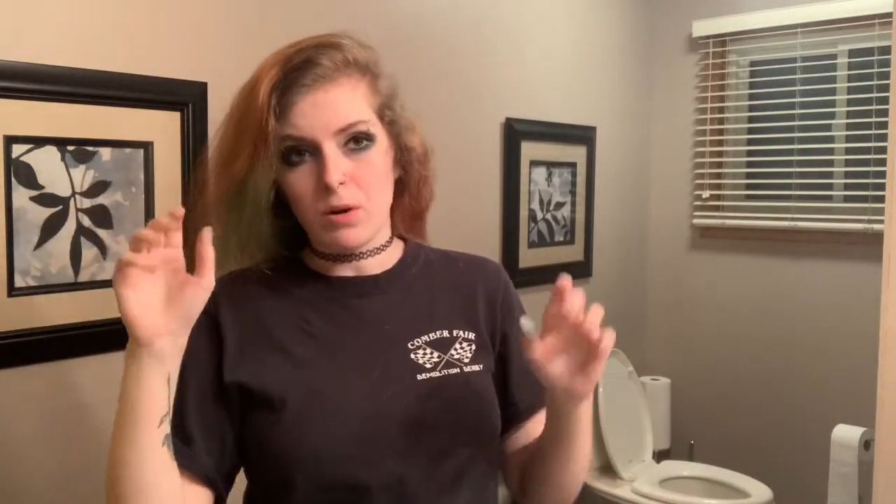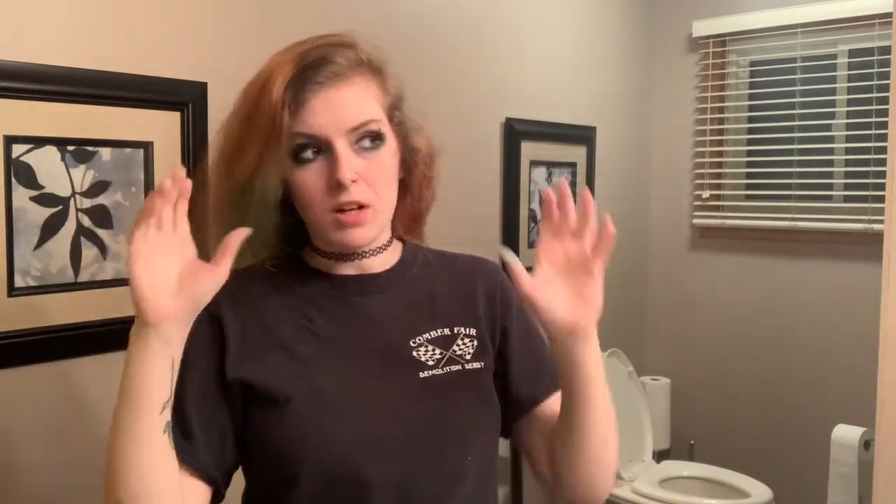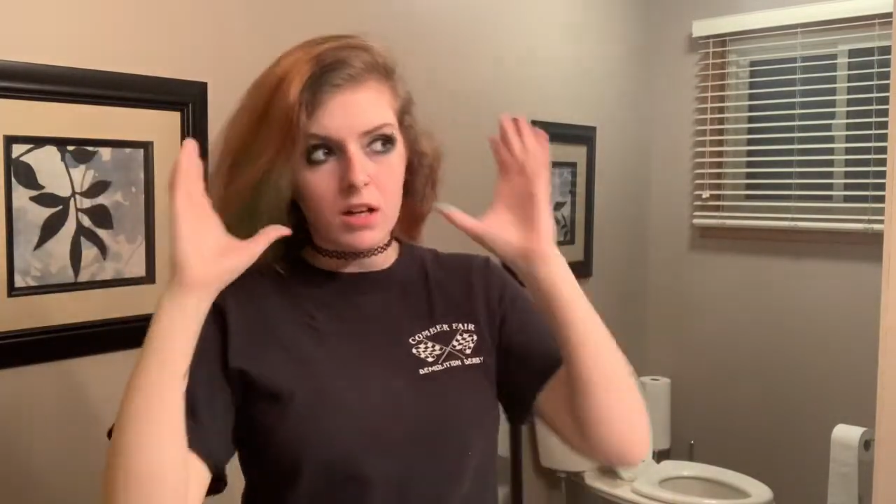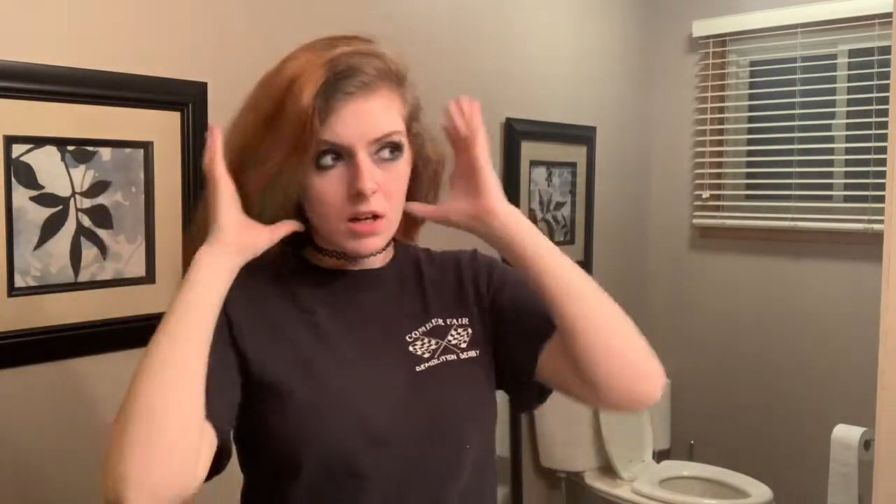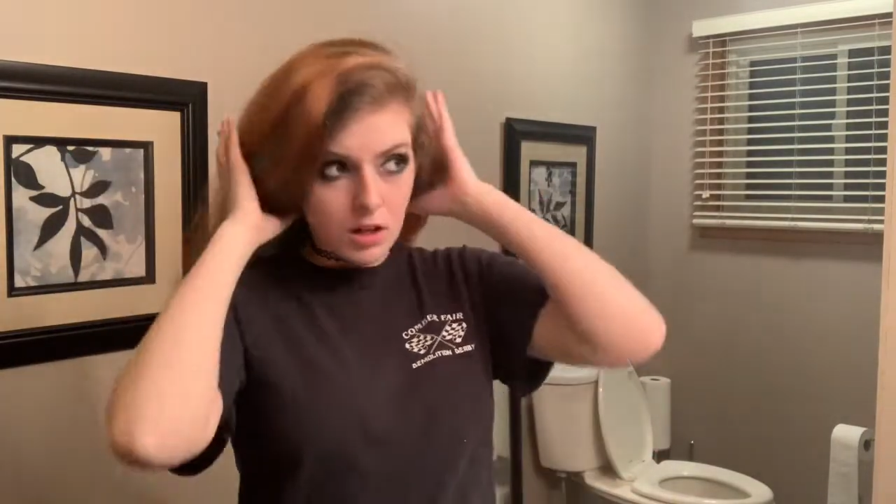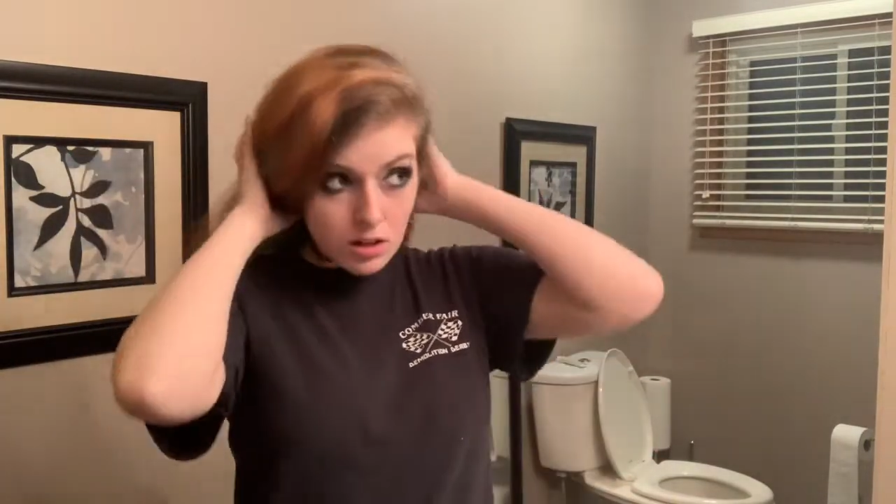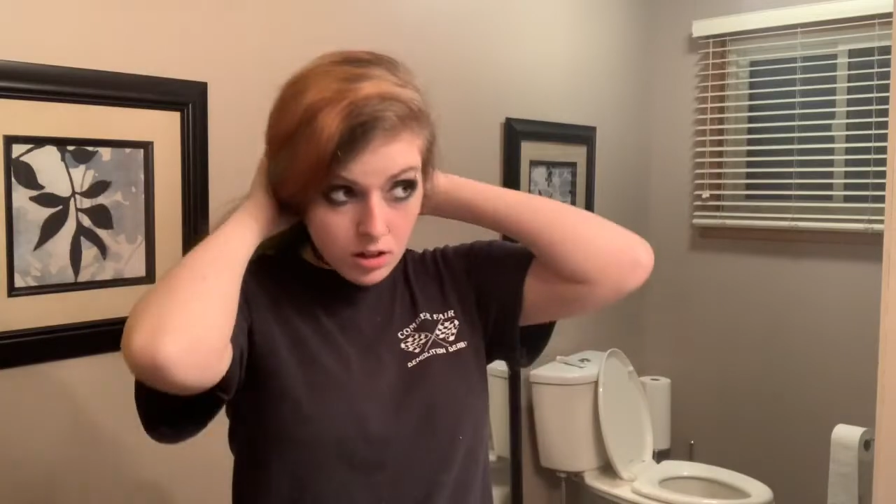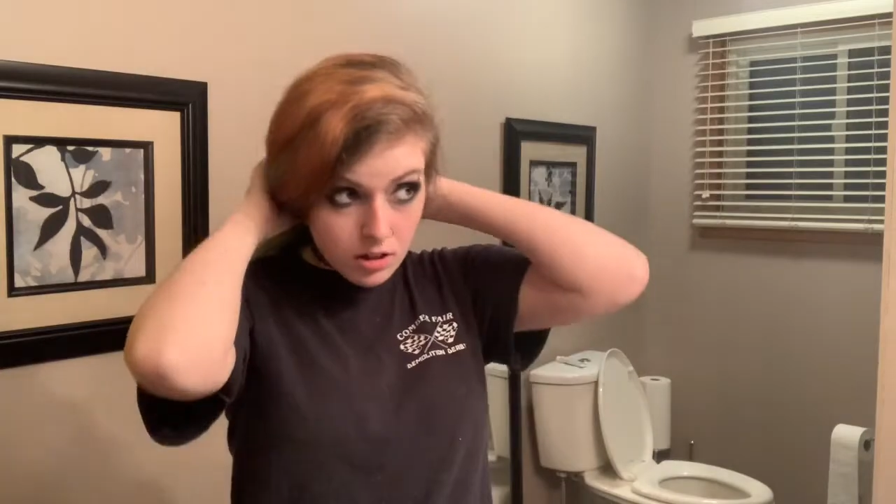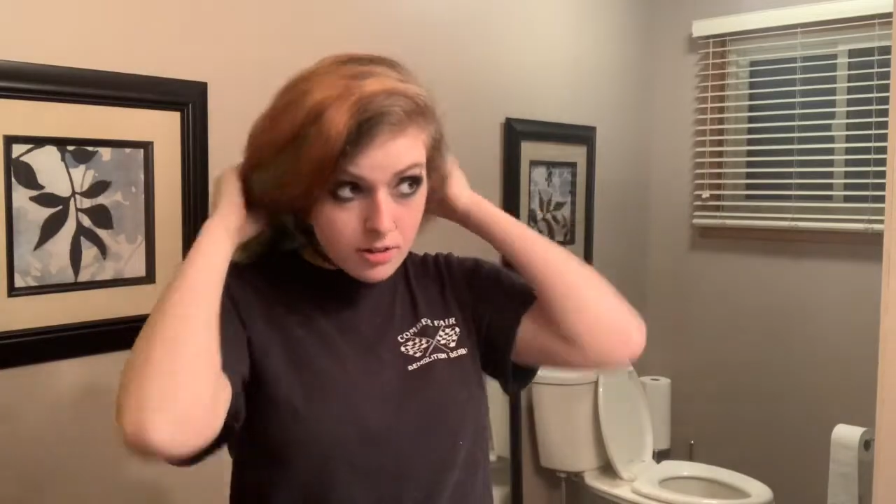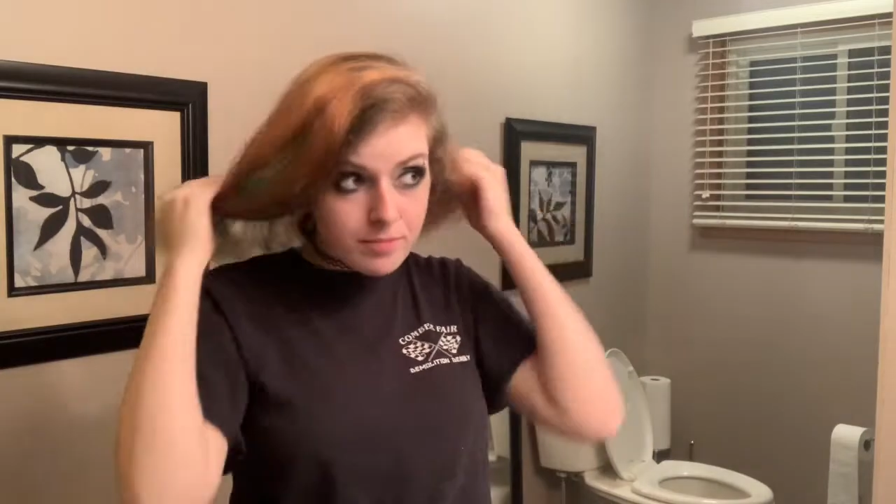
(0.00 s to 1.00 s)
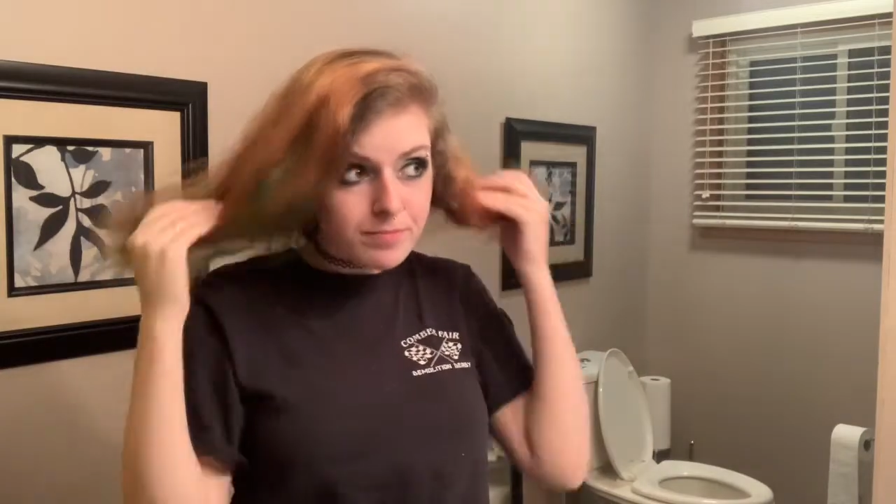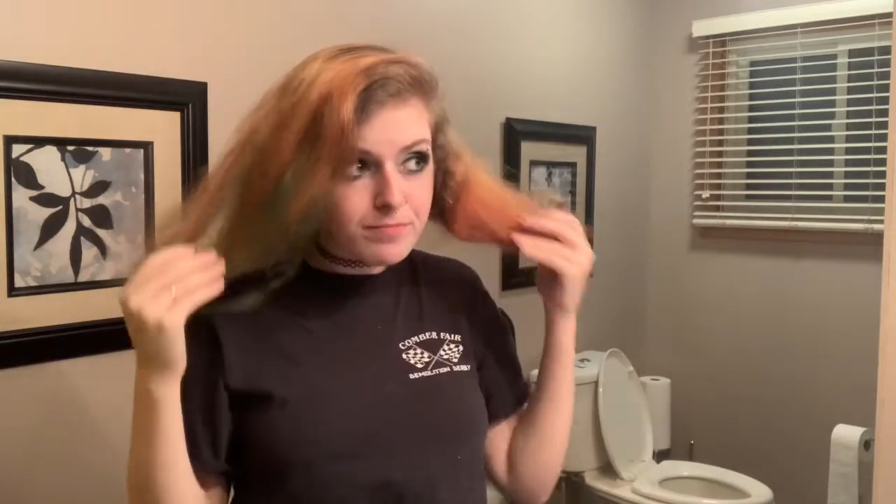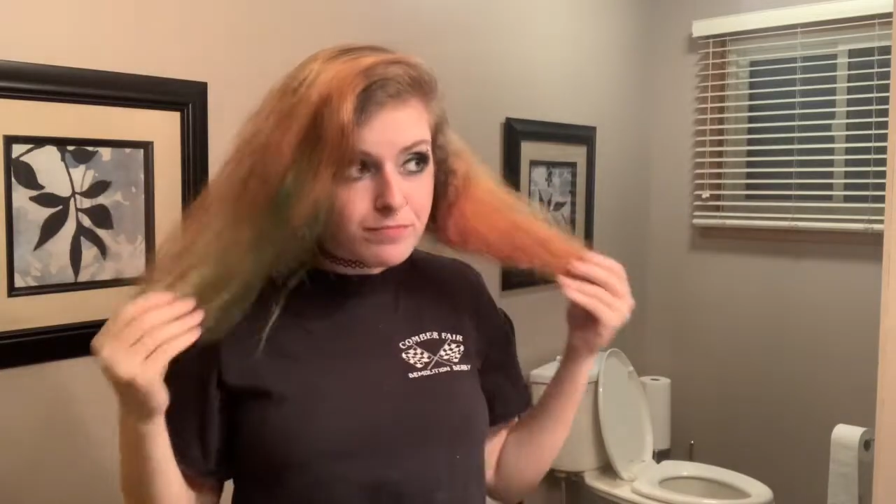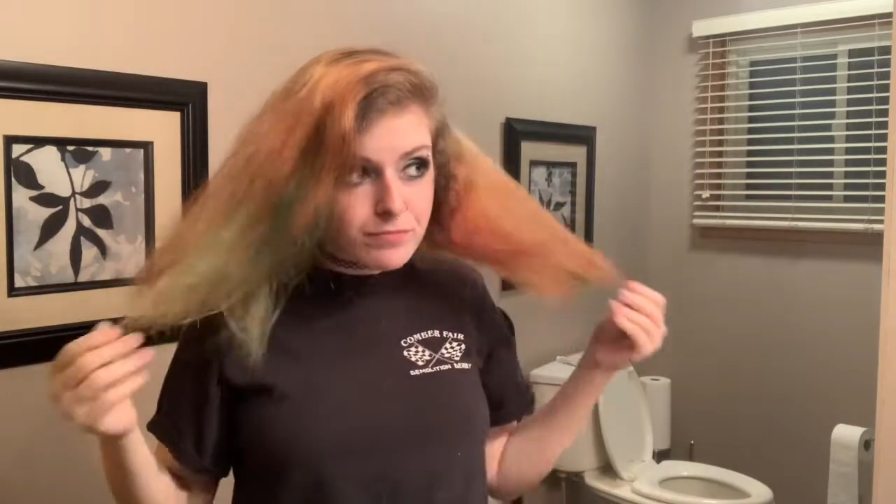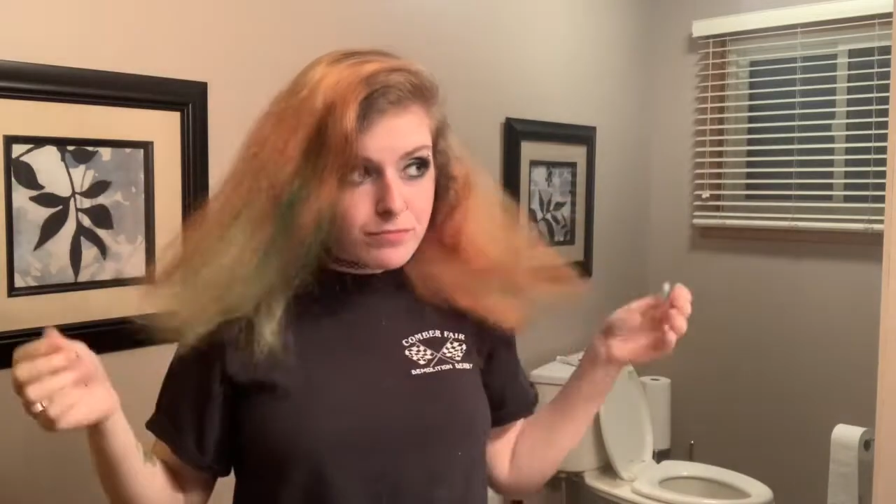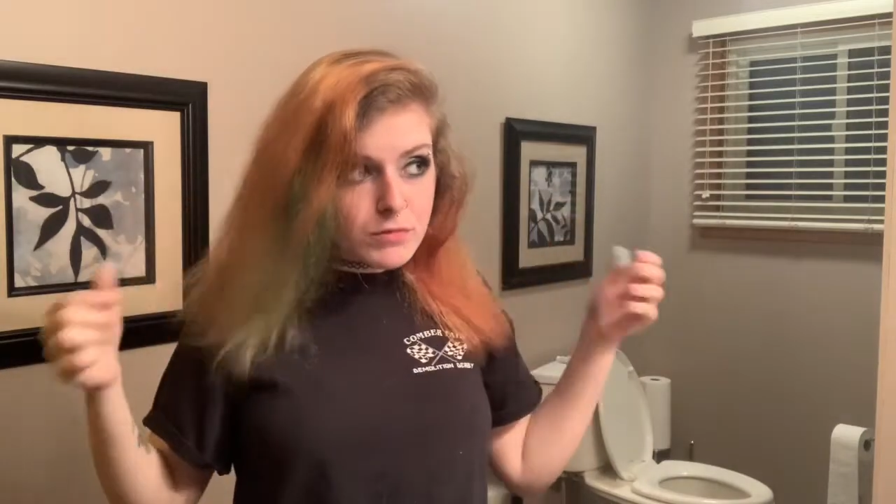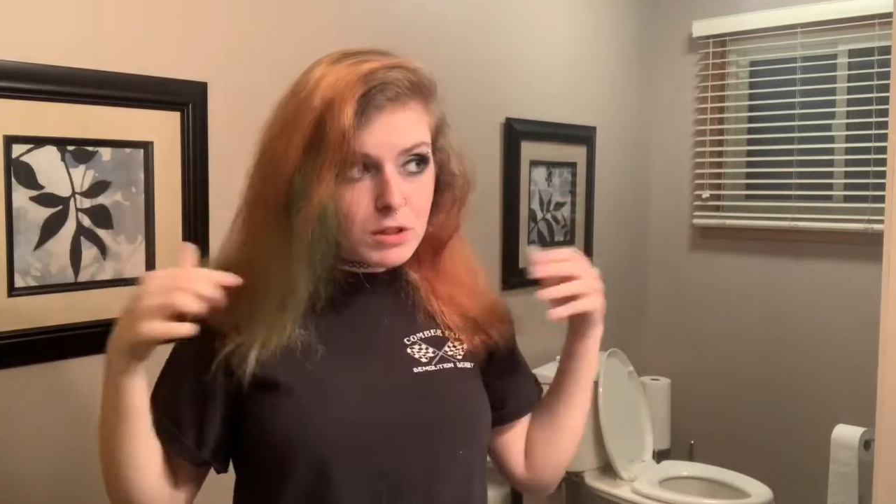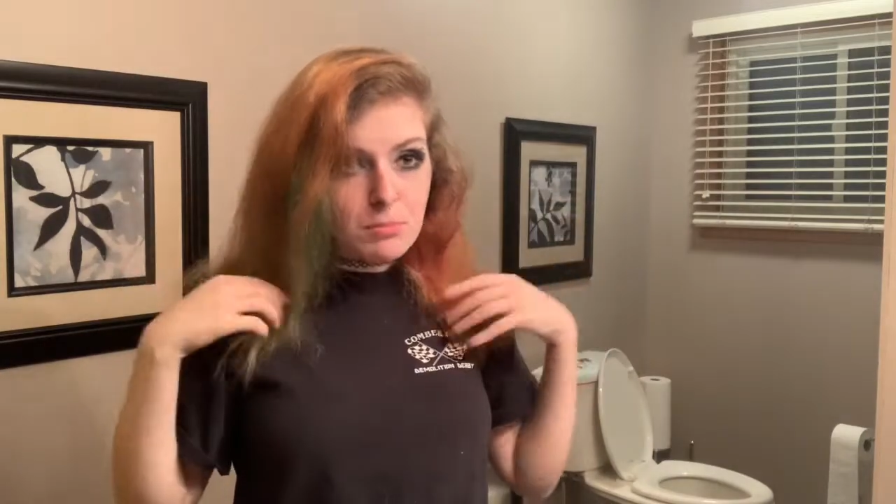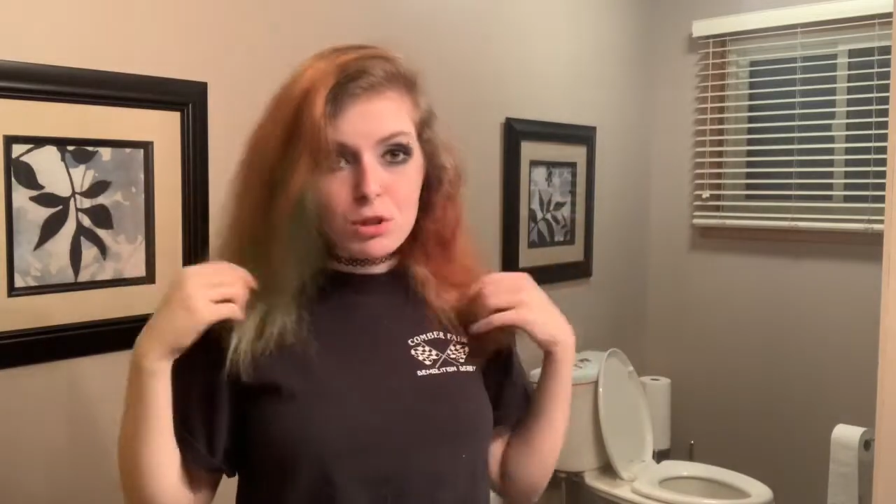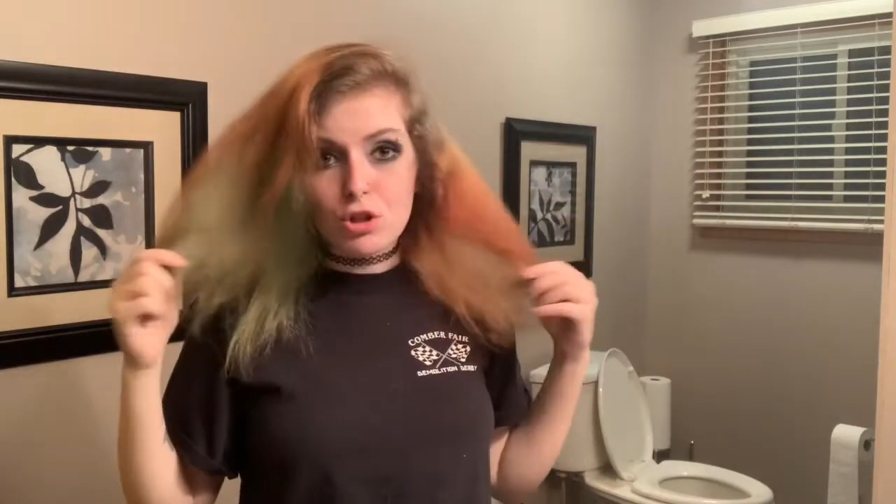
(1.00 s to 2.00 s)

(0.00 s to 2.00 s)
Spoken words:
gonna put